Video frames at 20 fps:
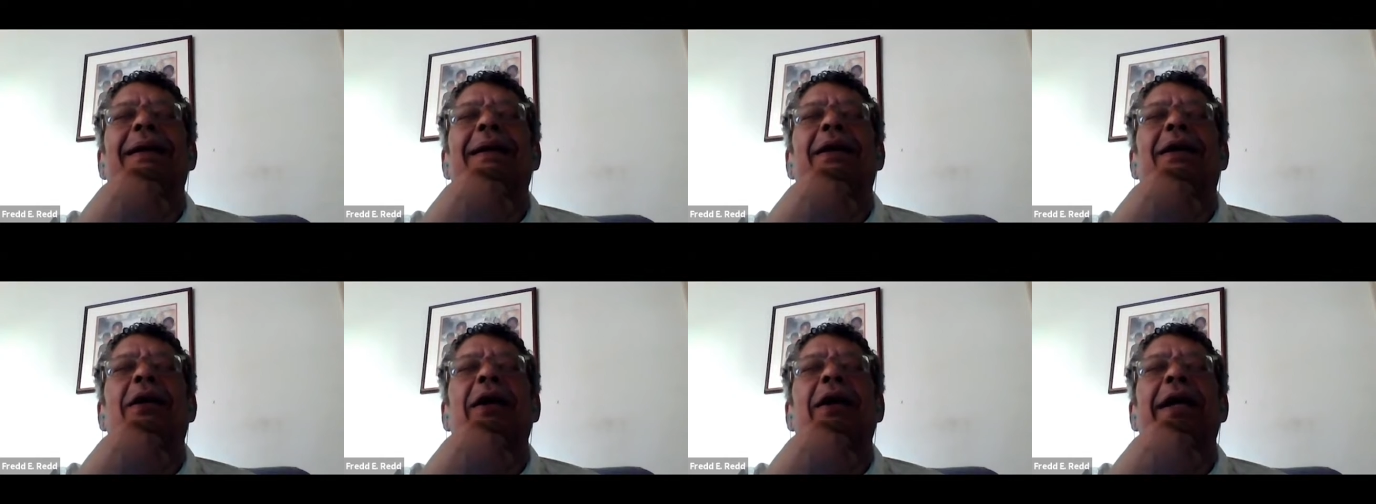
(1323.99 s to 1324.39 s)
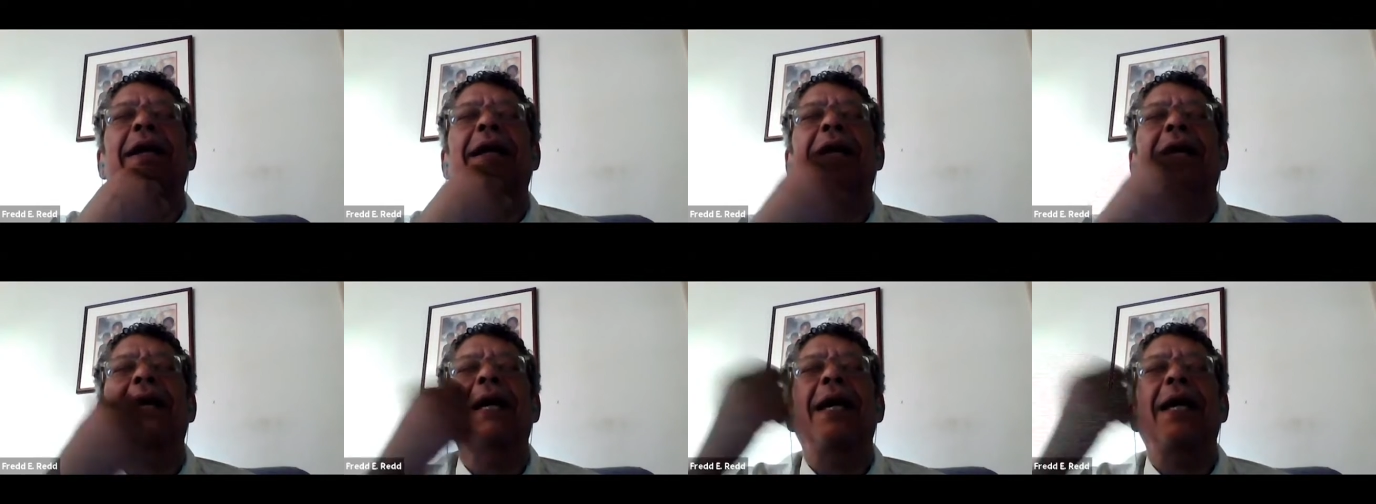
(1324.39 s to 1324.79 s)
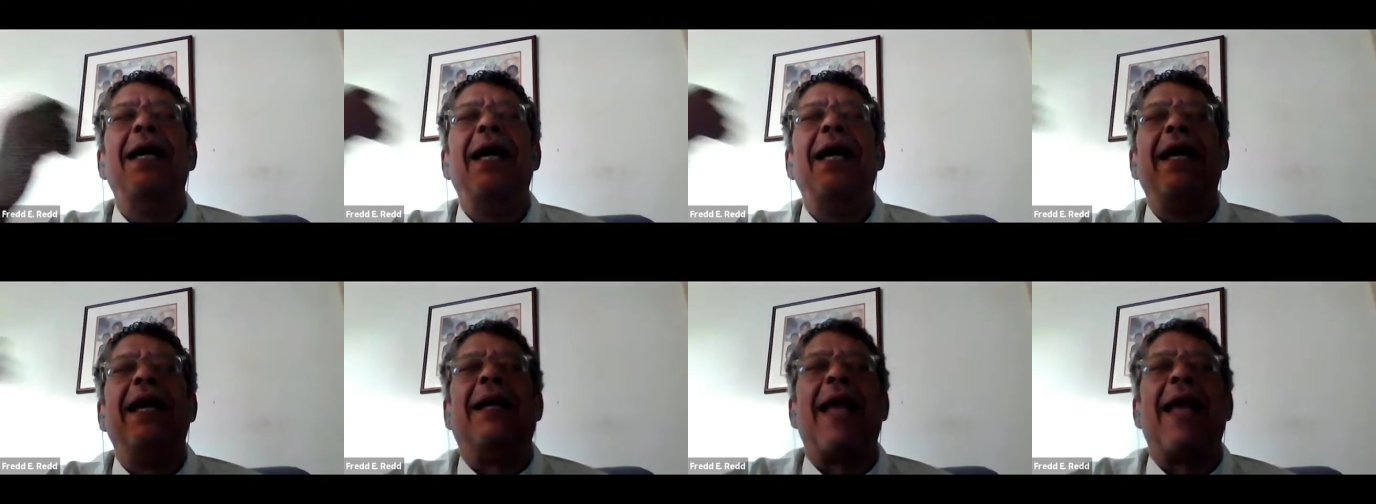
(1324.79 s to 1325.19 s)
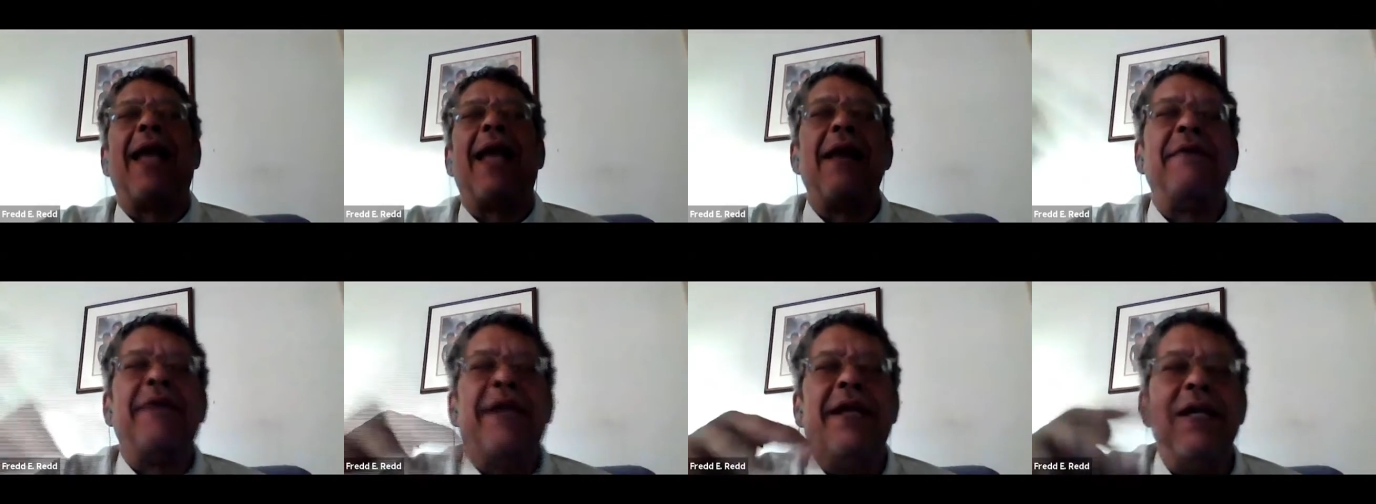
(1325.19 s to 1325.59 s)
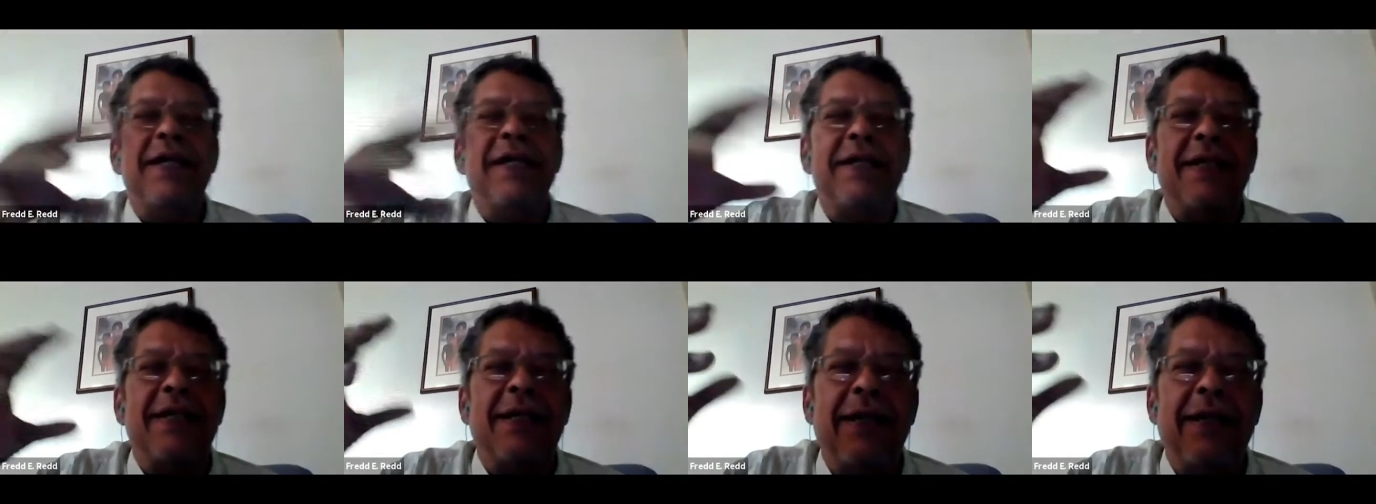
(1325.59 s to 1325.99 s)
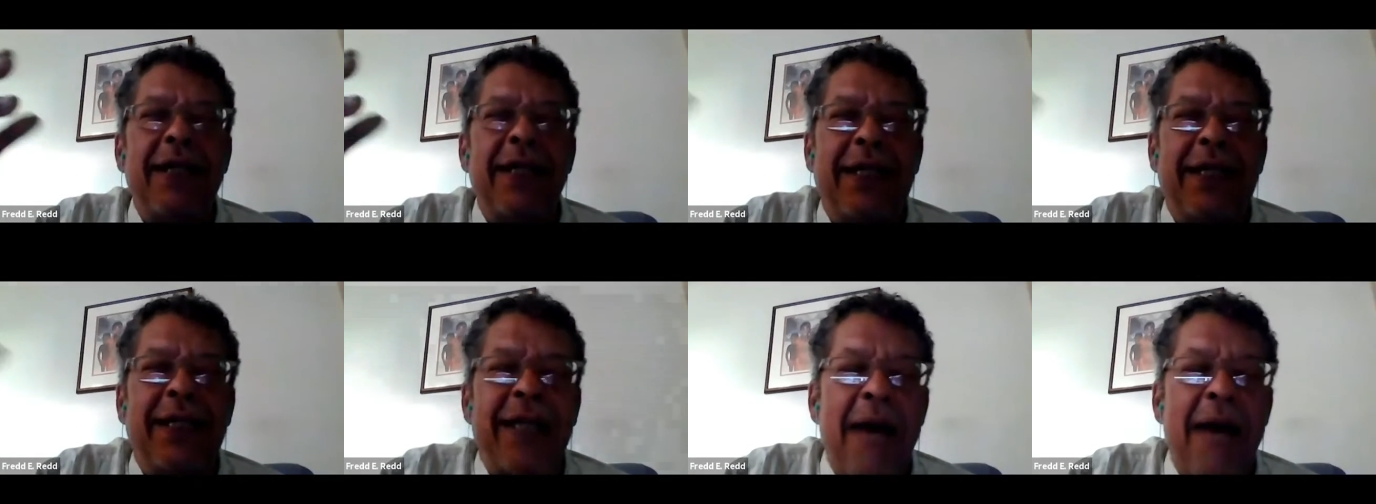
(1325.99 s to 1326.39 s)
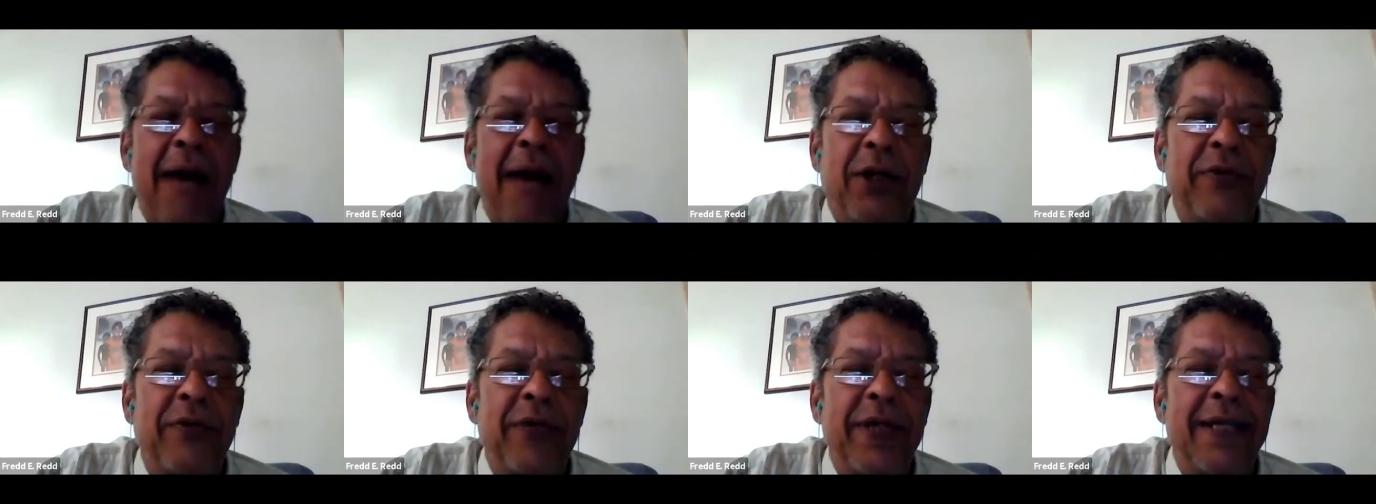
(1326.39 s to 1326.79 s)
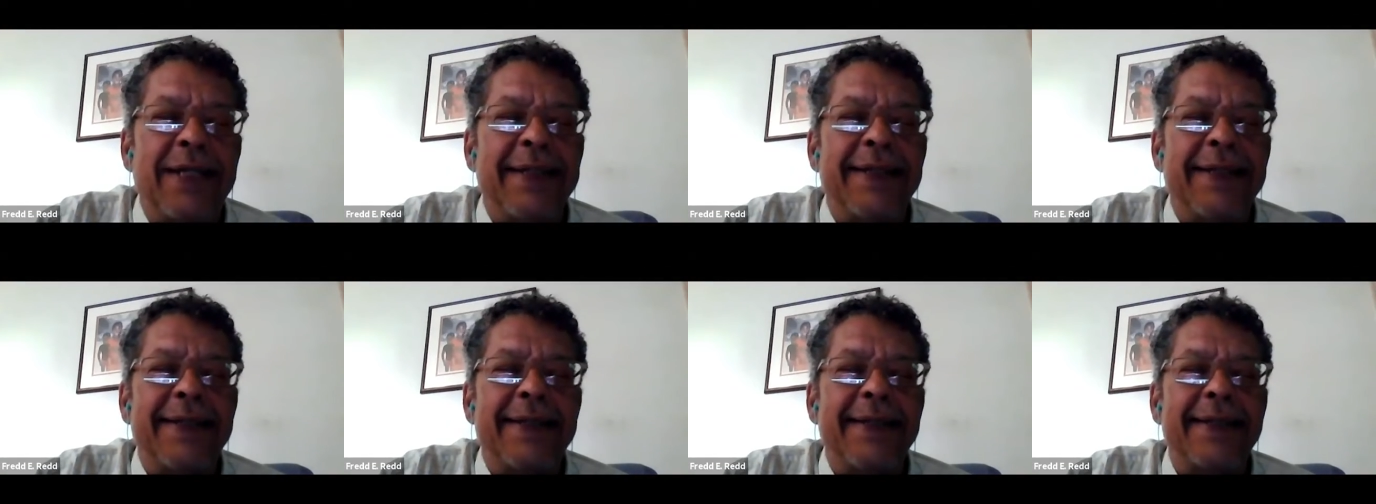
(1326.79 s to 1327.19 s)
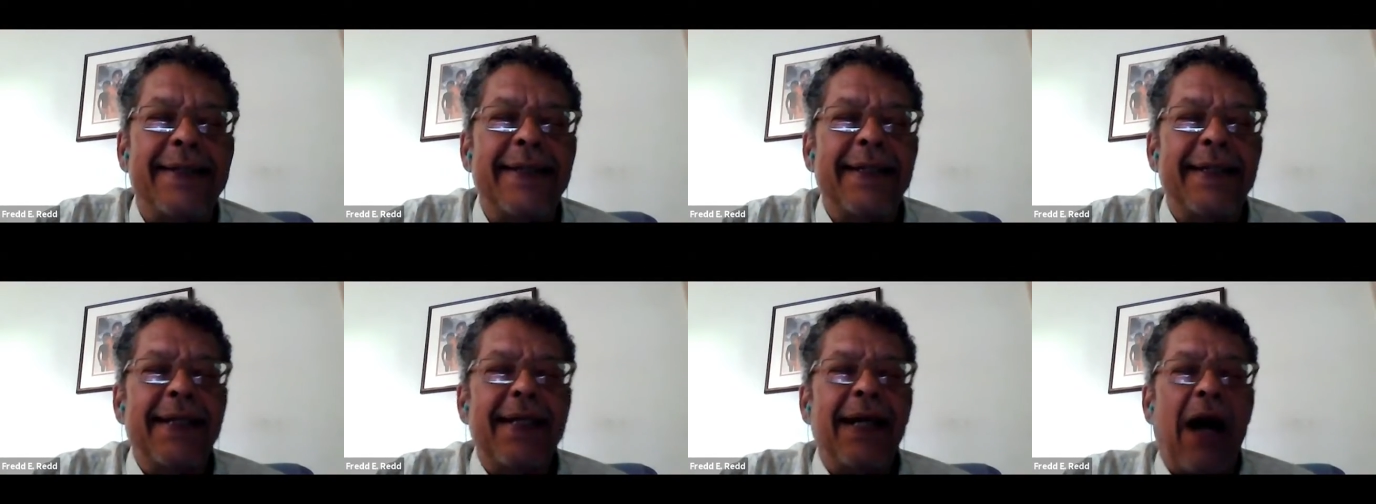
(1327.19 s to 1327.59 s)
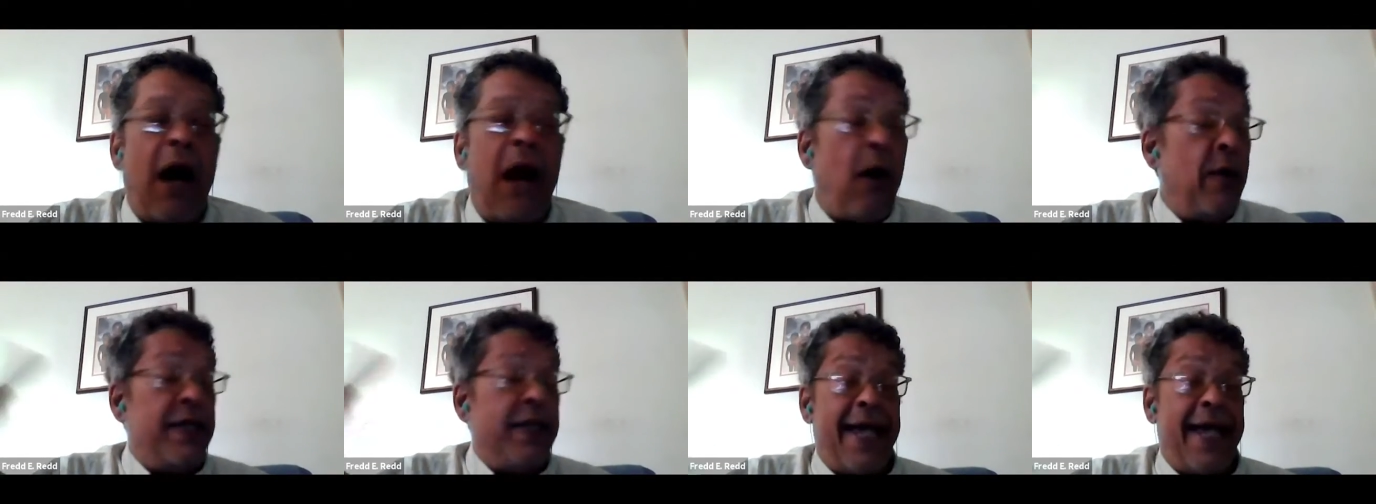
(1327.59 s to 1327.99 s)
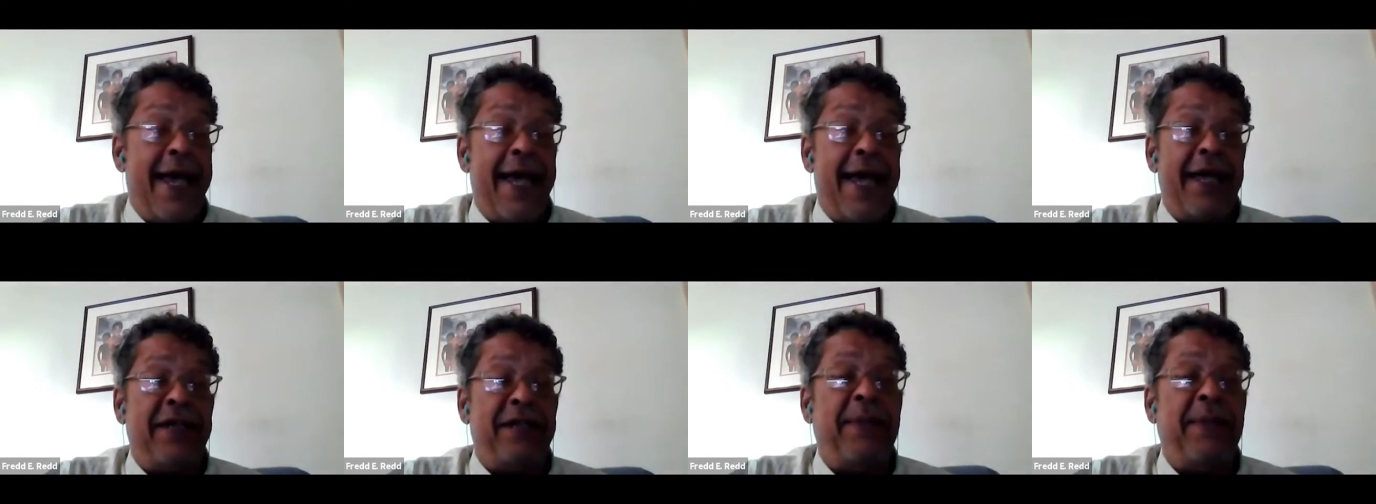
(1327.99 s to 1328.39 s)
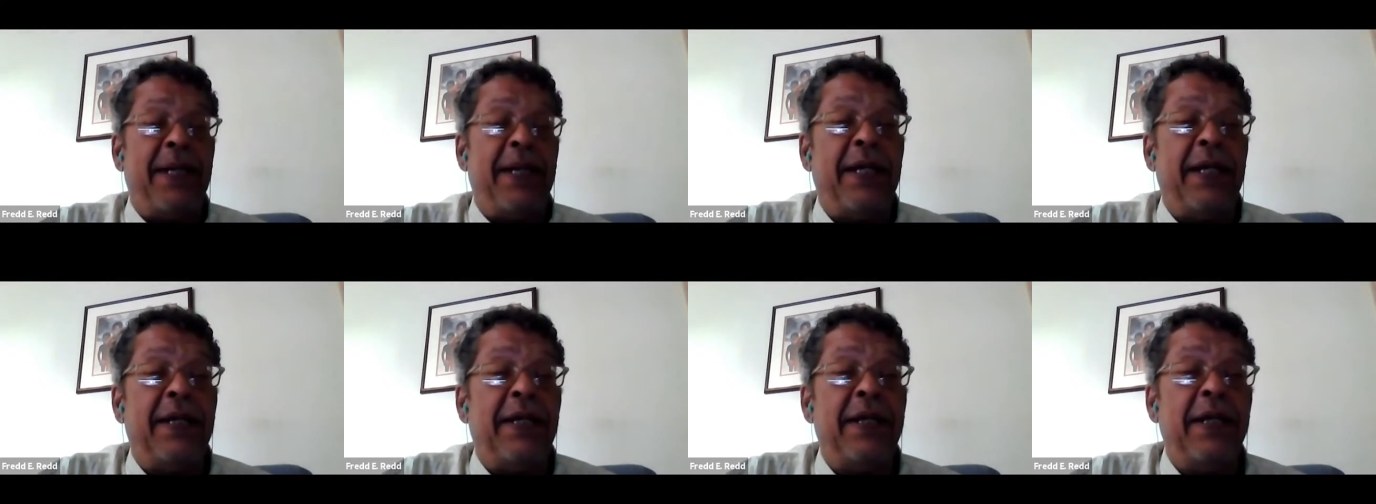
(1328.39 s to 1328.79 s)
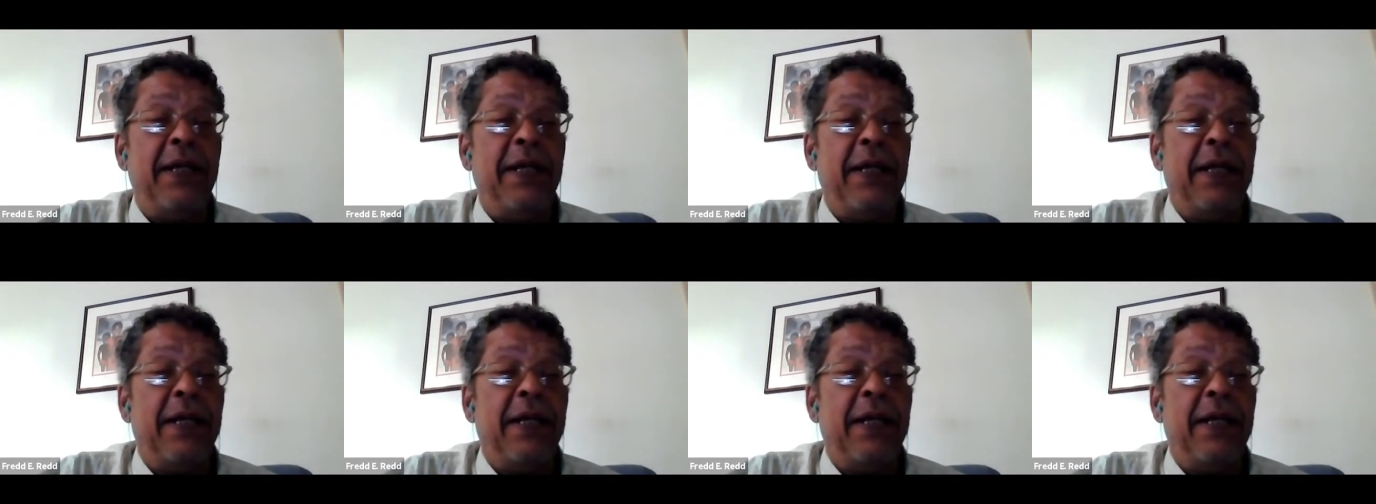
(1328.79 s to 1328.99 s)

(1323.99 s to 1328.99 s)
and a lot of it is economical reasons, always has been.